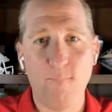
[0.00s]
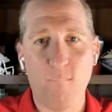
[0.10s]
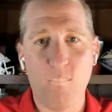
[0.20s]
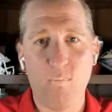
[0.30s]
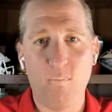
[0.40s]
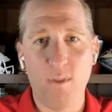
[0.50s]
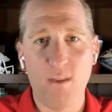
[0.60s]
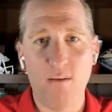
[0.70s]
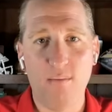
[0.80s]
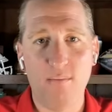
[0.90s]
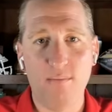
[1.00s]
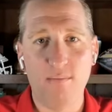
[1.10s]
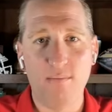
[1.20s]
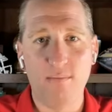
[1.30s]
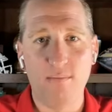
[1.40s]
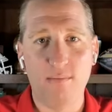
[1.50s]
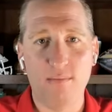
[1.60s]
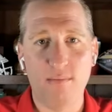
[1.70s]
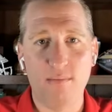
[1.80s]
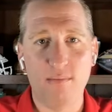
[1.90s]

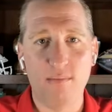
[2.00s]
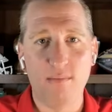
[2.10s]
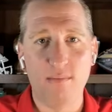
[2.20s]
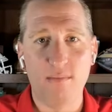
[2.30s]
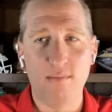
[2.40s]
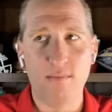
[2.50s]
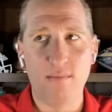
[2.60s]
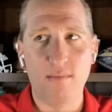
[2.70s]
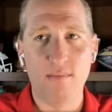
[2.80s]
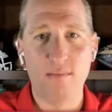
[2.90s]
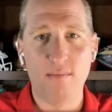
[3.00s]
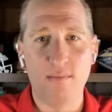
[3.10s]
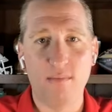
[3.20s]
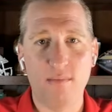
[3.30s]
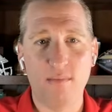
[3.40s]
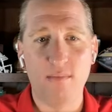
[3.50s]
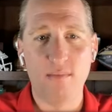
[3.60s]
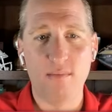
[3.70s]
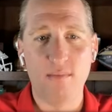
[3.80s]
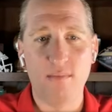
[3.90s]

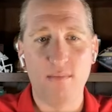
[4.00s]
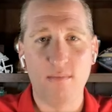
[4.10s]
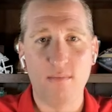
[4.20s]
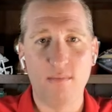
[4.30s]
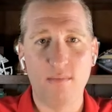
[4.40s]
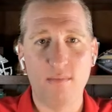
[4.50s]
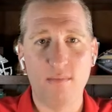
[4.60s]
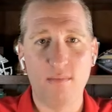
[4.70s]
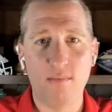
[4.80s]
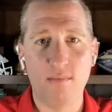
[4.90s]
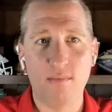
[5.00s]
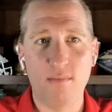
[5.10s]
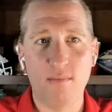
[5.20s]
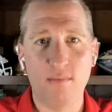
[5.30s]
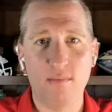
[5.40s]
(silent)